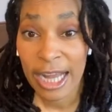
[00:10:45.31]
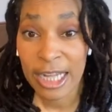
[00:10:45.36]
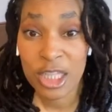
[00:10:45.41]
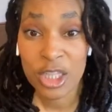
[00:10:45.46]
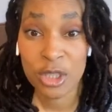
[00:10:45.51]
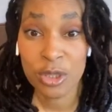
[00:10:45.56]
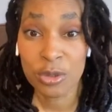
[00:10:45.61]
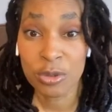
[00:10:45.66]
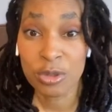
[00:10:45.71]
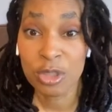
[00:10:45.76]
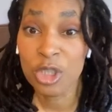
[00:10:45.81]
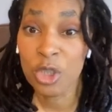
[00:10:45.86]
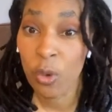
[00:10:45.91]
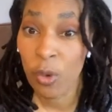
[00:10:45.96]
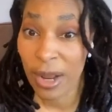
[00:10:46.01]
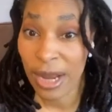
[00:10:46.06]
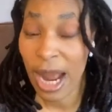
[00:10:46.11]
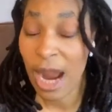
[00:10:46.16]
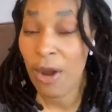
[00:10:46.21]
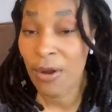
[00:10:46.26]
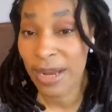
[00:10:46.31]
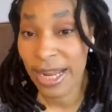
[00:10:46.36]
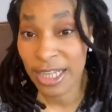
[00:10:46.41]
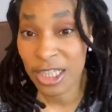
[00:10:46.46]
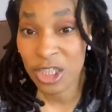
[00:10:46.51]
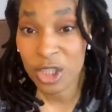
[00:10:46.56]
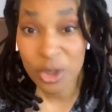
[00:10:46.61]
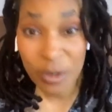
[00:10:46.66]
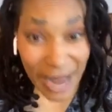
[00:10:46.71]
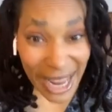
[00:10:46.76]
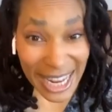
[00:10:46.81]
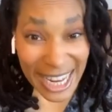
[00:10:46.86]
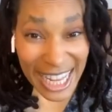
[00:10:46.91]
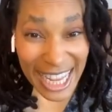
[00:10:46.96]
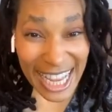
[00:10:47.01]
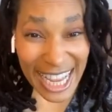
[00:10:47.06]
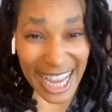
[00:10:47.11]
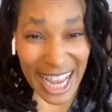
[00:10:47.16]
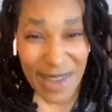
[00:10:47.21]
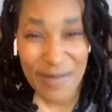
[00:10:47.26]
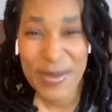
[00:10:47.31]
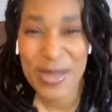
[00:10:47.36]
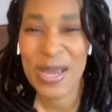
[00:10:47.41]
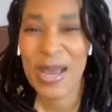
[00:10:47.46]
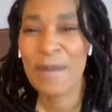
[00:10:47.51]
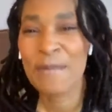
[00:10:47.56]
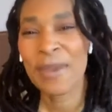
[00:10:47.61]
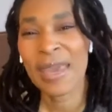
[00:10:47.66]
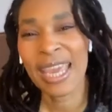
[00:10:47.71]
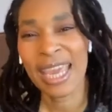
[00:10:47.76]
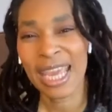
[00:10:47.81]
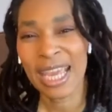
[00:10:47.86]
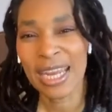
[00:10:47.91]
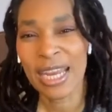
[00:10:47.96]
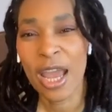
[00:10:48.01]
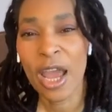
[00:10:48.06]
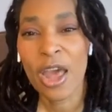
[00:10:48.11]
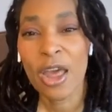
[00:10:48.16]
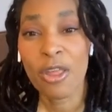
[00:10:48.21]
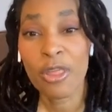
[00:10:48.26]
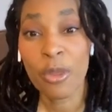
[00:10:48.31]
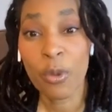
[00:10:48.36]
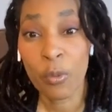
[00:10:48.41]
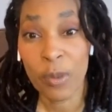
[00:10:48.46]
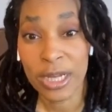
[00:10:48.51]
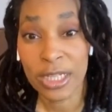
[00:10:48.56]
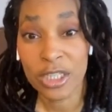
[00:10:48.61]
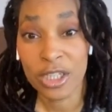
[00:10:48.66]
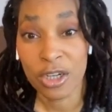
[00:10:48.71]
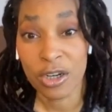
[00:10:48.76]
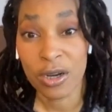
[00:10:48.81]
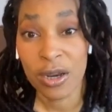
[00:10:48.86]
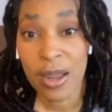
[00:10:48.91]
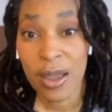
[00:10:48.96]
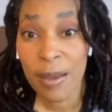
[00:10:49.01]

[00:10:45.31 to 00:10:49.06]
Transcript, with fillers: to join our next training coming up in the winter.